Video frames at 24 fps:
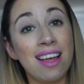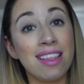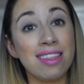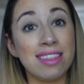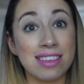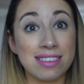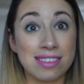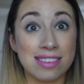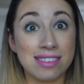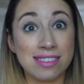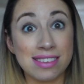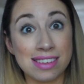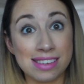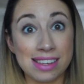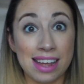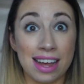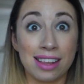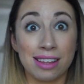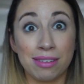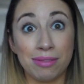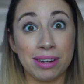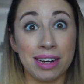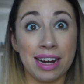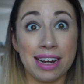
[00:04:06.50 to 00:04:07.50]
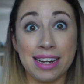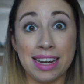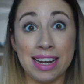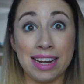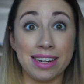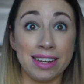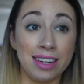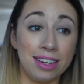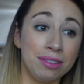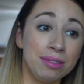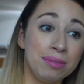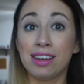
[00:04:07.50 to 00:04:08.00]
this is exactly what I
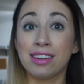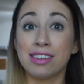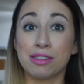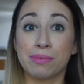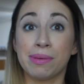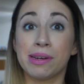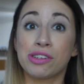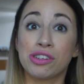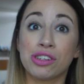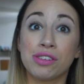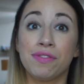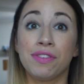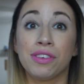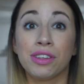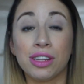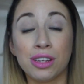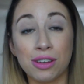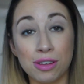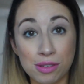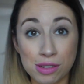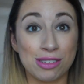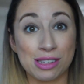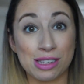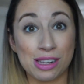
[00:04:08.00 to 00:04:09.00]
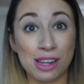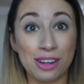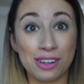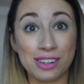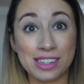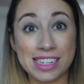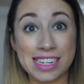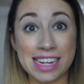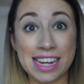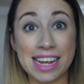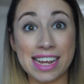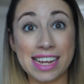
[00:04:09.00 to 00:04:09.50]
needed, especially for those
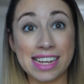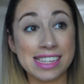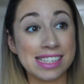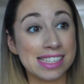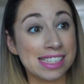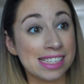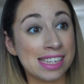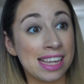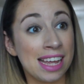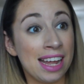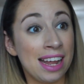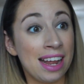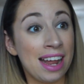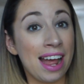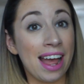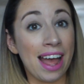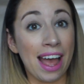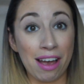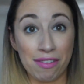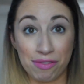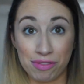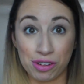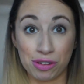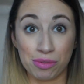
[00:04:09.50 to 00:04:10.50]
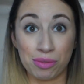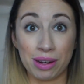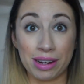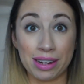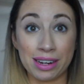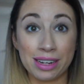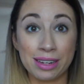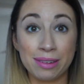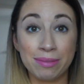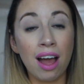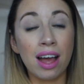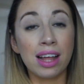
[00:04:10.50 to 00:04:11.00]
long days after
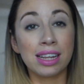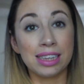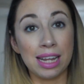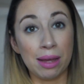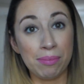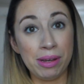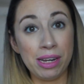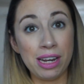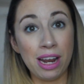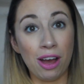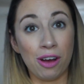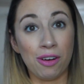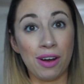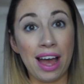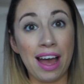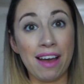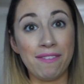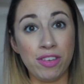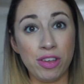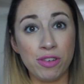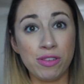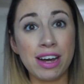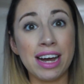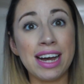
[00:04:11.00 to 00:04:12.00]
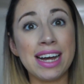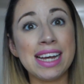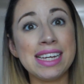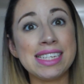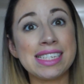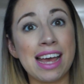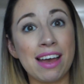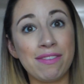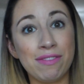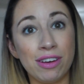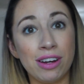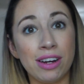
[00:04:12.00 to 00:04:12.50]
work. Let me know, have you guys
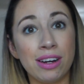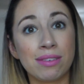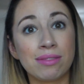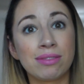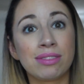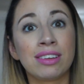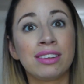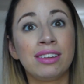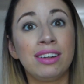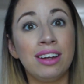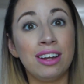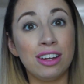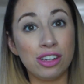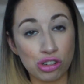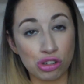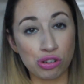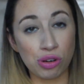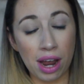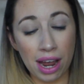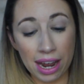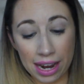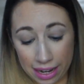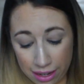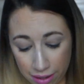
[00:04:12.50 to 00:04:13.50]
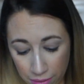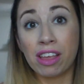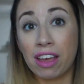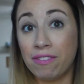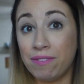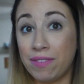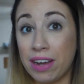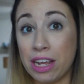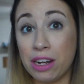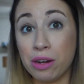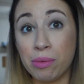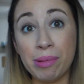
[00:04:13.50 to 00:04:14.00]
ever tried
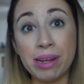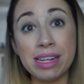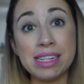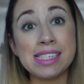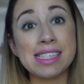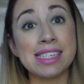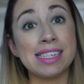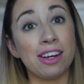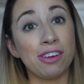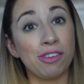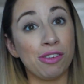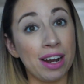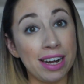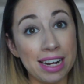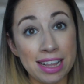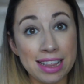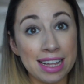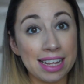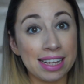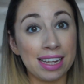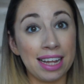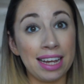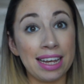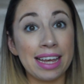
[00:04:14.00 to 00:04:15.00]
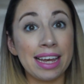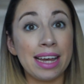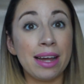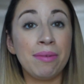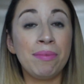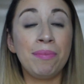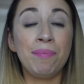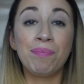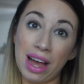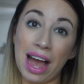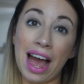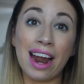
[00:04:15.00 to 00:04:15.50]
Vitermints or anything like
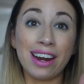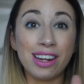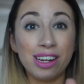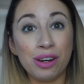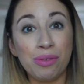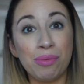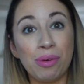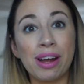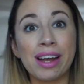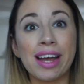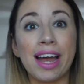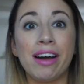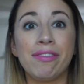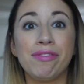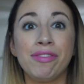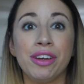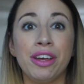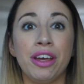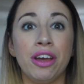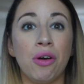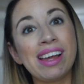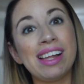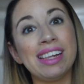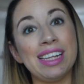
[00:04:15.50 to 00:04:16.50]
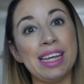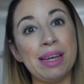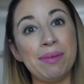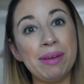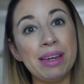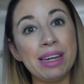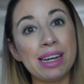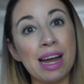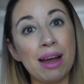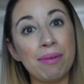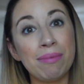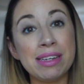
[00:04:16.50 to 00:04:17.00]
it? How did it work out for you? Leave
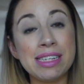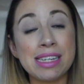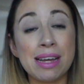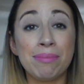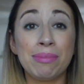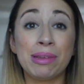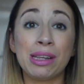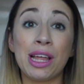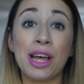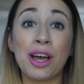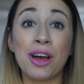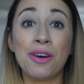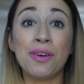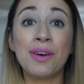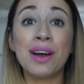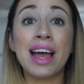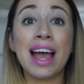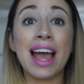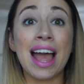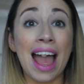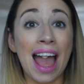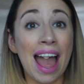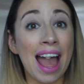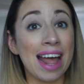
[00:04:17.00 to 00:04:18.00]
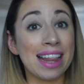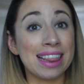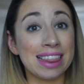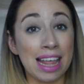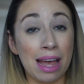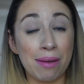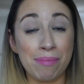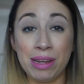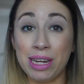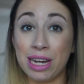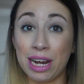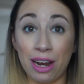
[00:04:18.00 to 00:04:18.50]
me a comment down below and
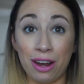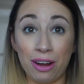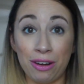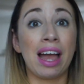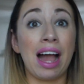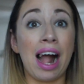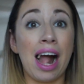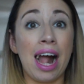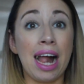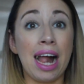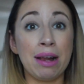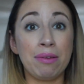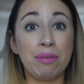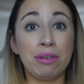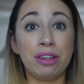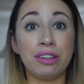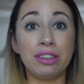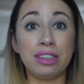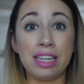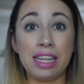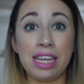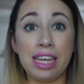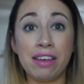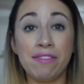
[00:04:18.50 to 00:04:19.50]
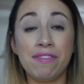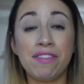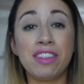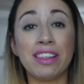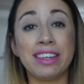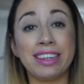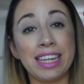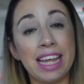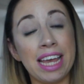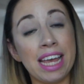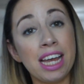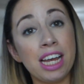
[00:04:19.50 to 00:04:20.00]
let me know. I will leave the
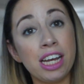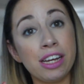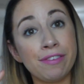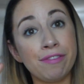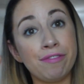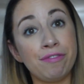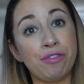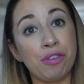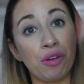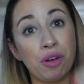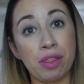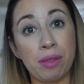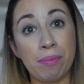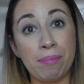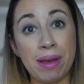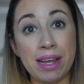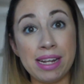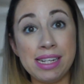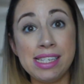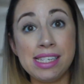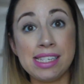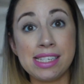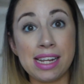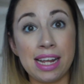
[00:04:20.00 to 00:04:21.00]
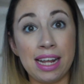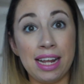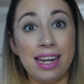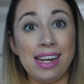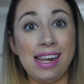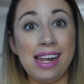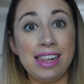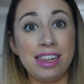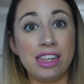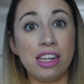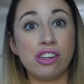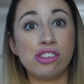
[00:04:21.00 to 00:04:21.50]
link for the mints
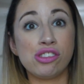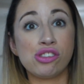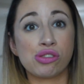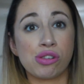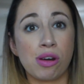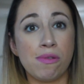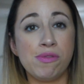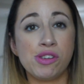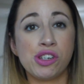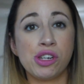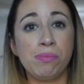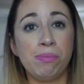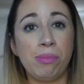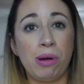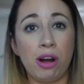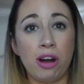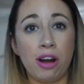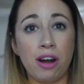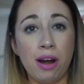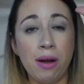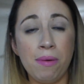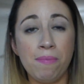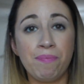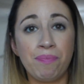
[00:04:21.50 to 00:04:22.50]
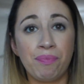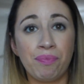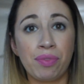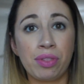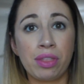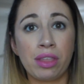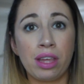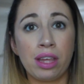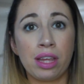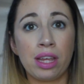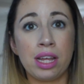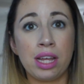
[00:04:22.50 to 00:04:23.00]
in the description bar
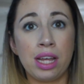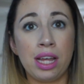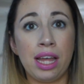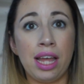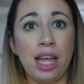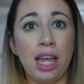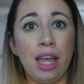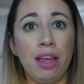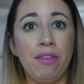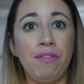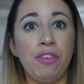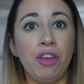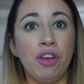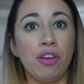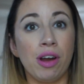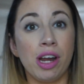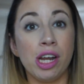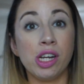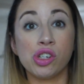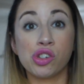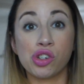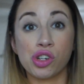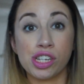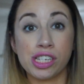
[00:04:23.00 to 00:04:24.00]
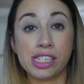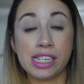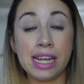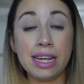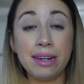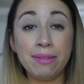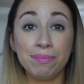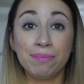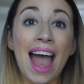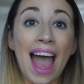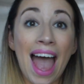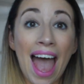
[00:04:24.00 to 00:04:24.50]
if you're interested.
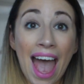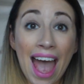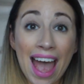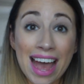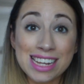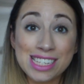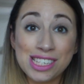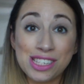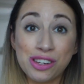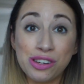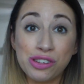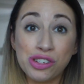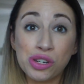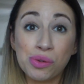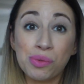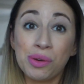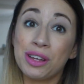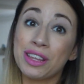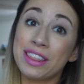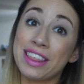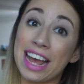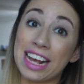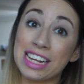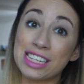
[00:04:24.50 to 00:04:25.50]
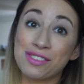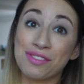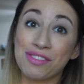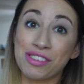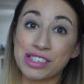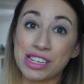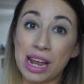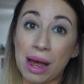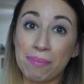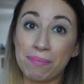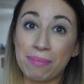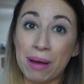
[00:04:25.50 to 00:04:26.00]
As usual, thanks for
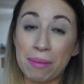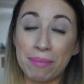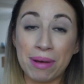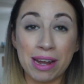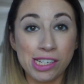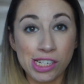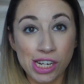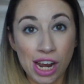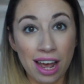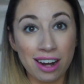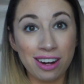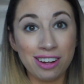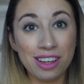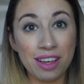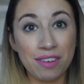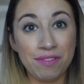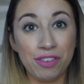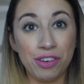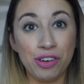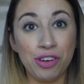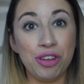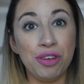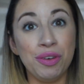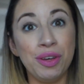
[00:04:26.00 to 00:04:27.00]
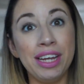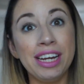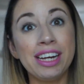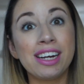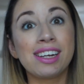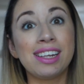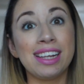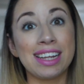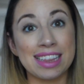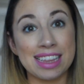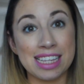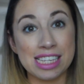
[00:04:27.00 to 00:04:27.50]
stopping by my channel. If you're new here,
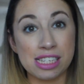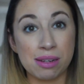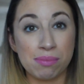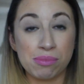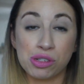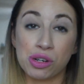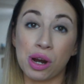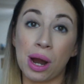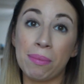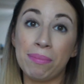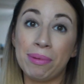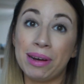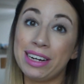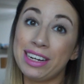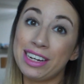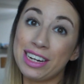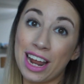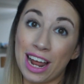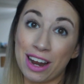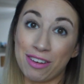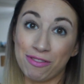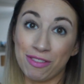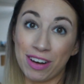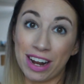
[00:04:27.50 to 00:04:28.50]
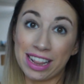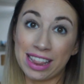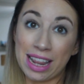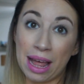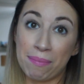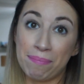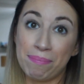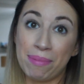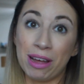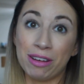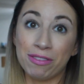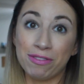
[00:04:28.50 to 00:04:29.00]
click the subscribe button and ring
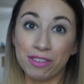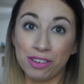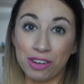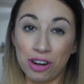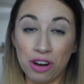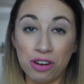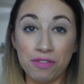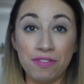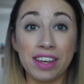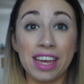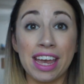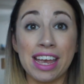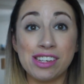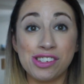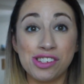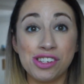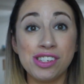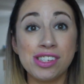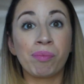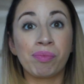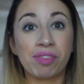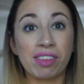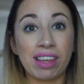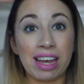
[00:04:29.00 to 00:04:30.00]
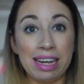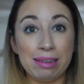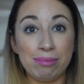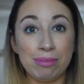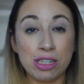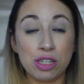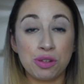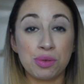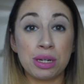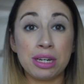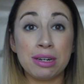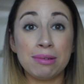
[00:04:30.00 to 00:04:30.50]
that bell for notifications. I have my
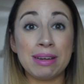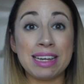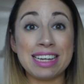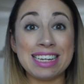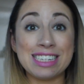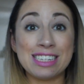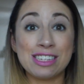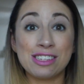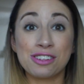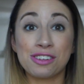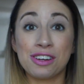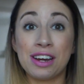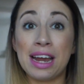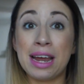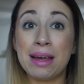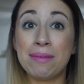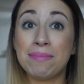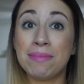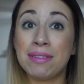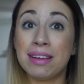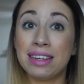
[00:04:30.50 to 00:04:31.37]
Twitter, my Instagram,